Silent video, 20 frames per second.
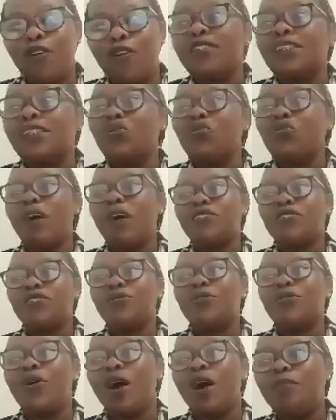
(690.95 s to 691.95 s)
we must know
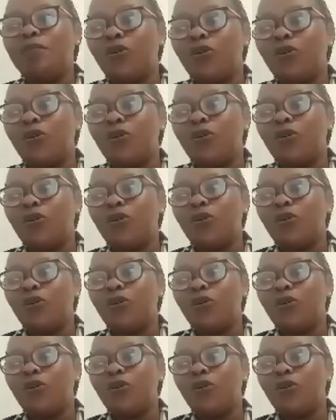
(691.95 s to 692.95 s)
about God's
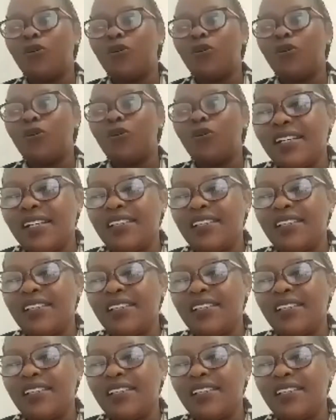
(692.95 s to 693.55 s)
covenant is